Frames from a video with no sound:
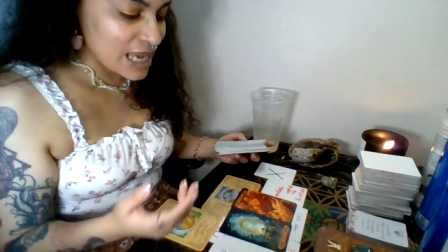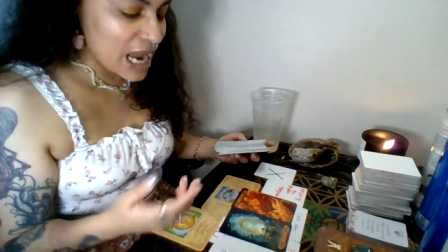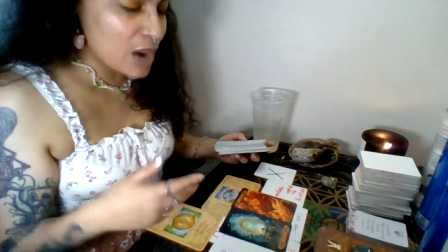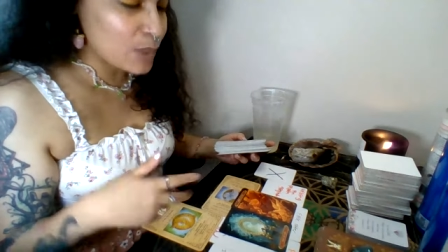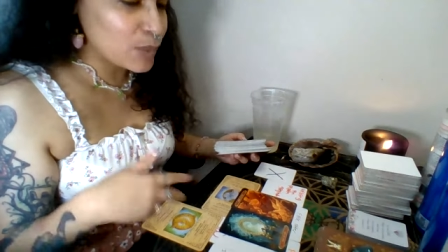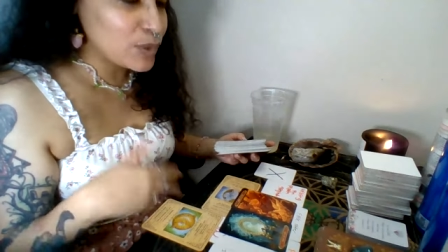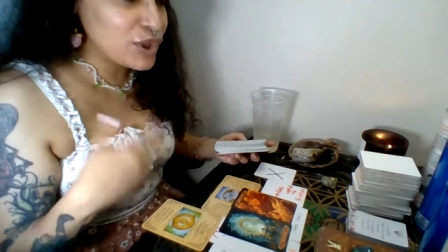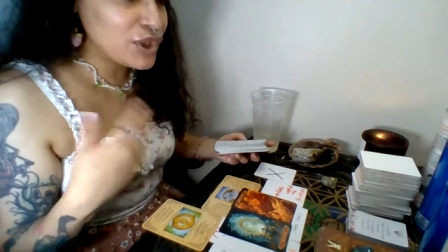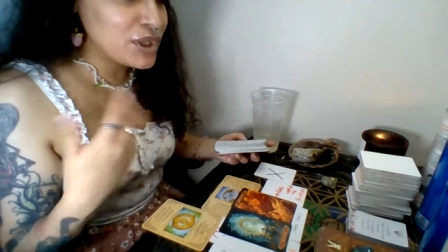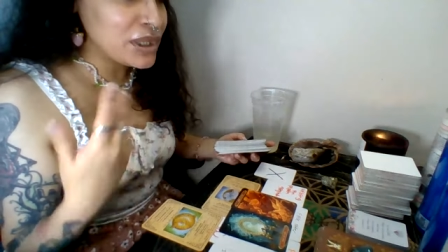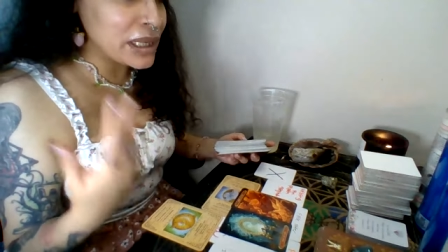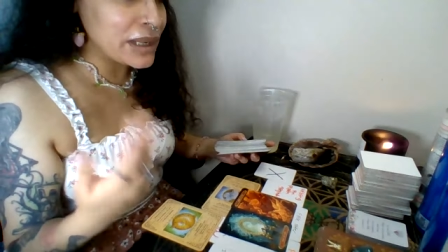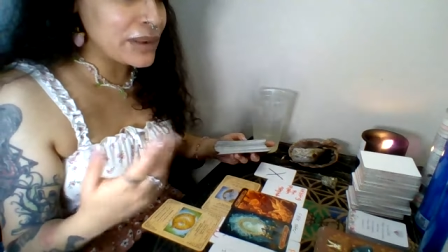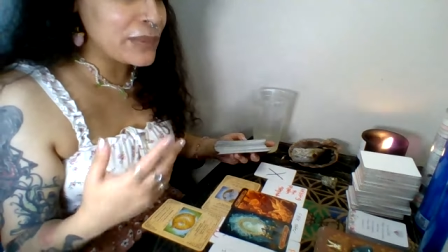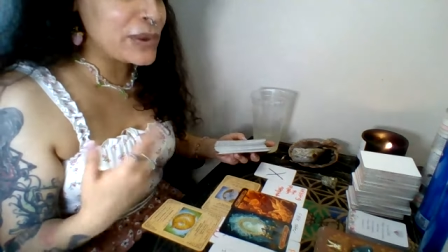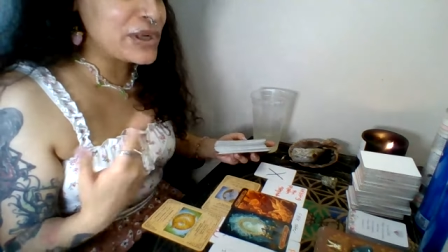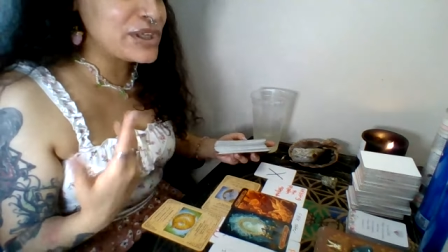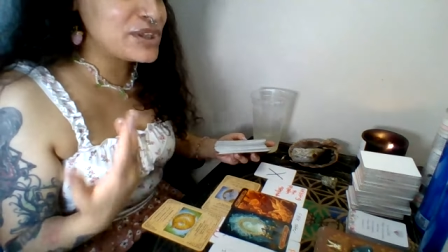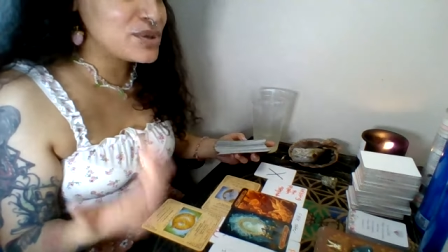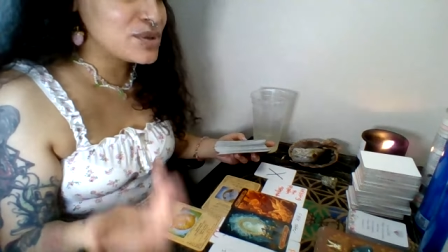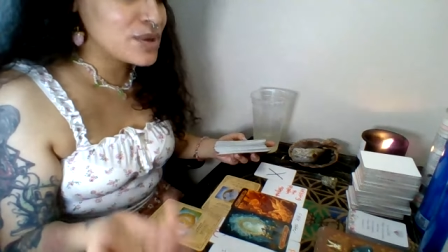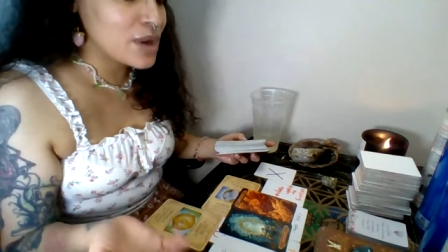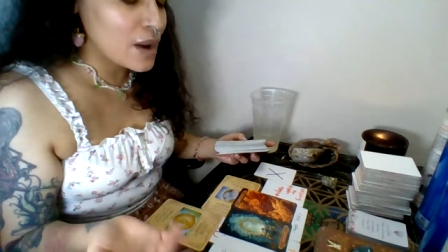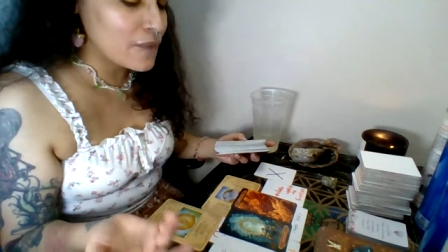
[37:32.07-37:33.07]
How are you
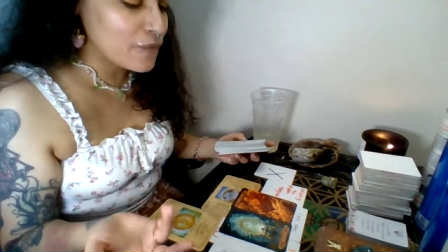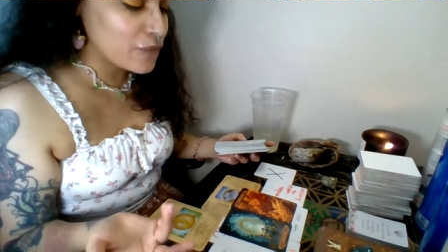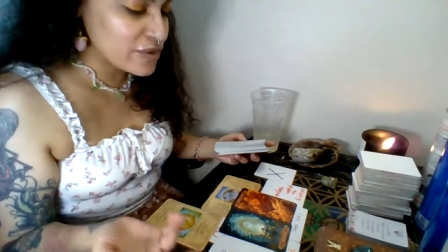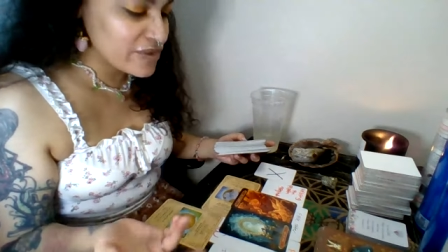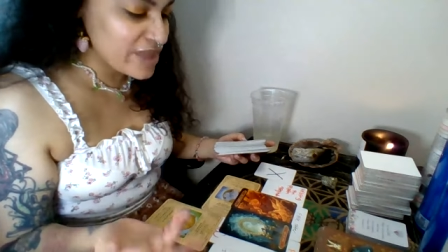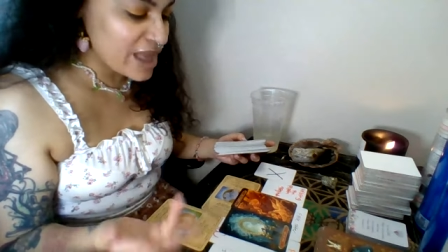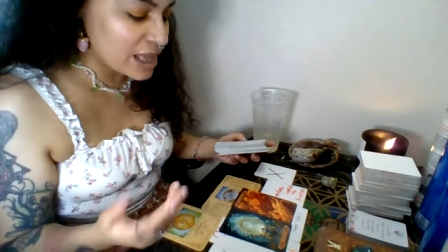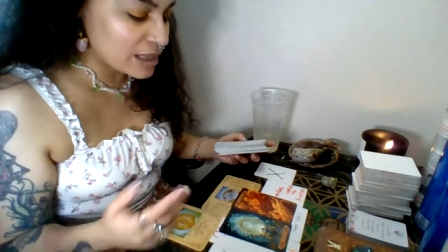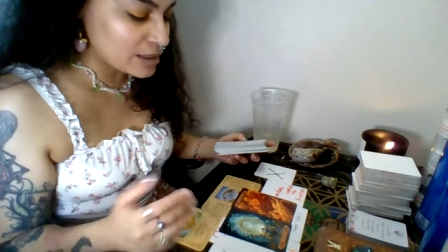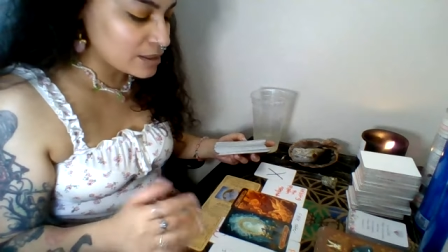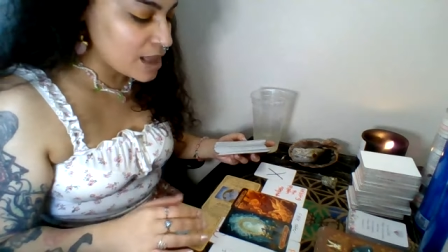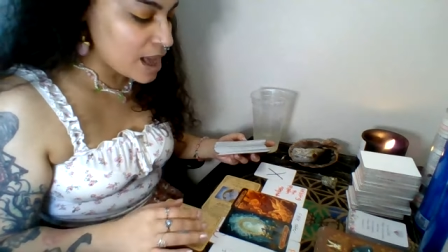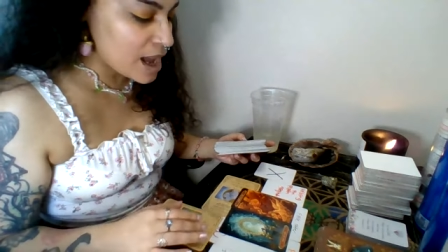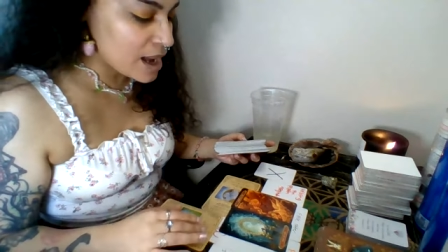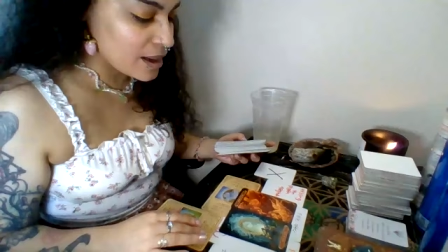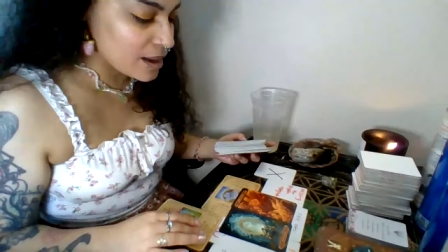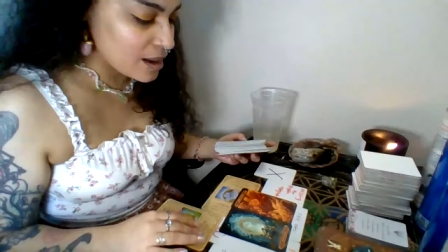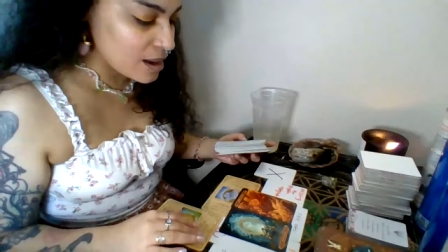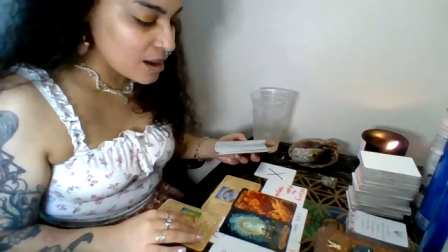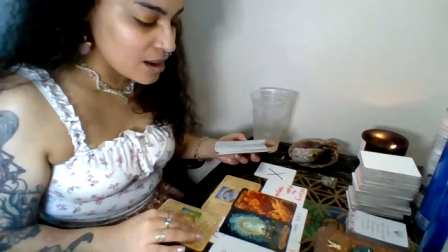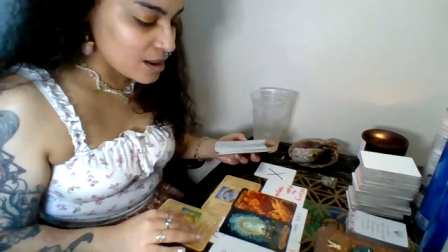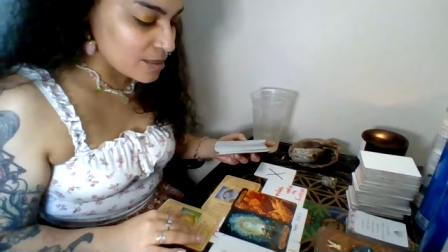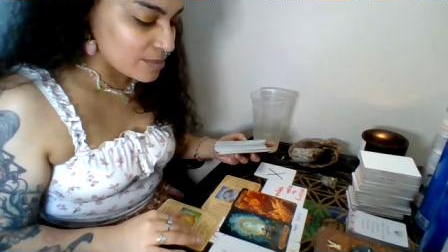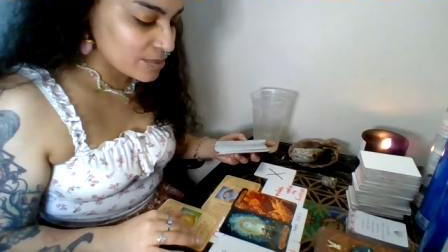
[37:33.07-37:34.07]
going to cover that lie
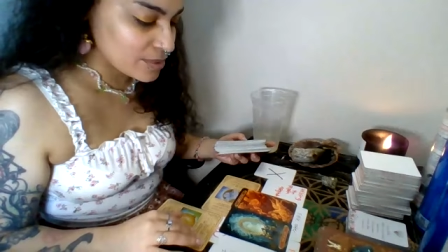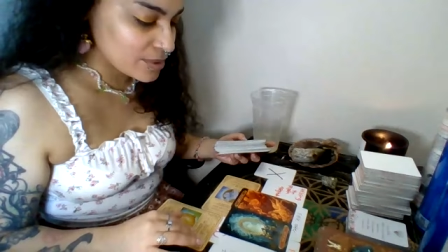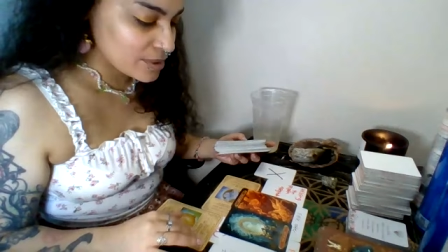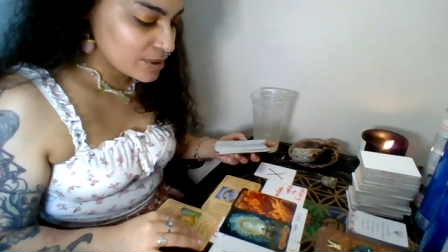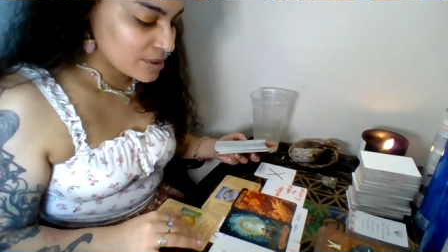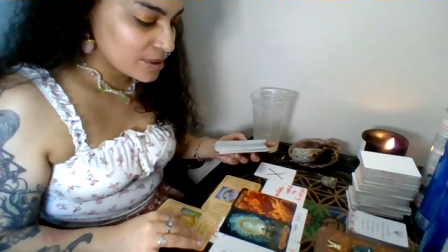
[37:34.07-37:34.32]
up?